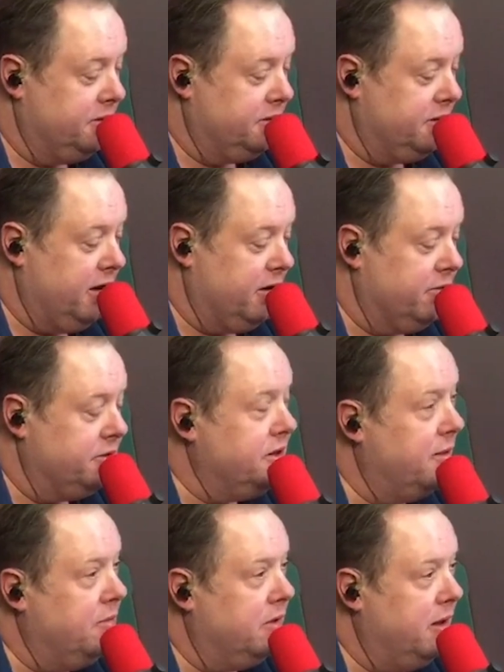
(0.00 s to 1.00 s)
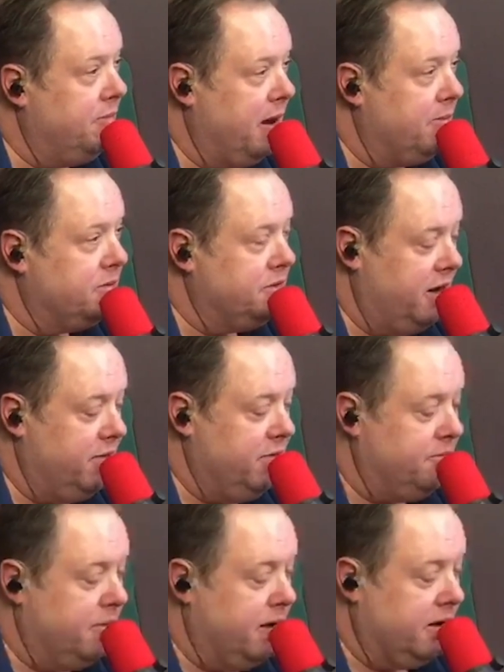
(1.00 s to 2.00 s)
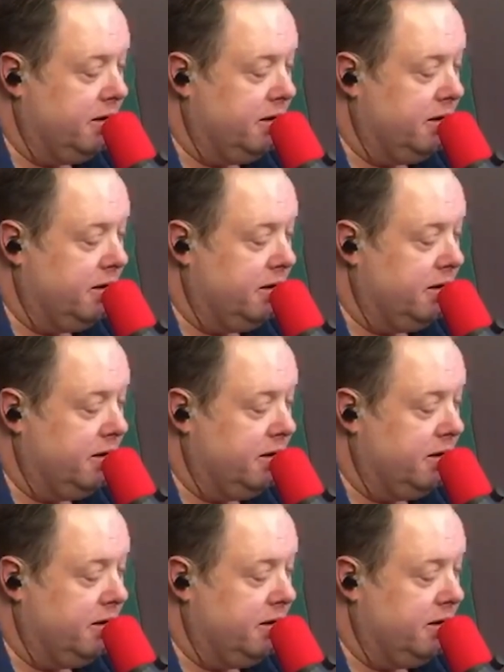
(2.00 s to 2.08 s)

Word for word: was designed to resemble a paper sandwich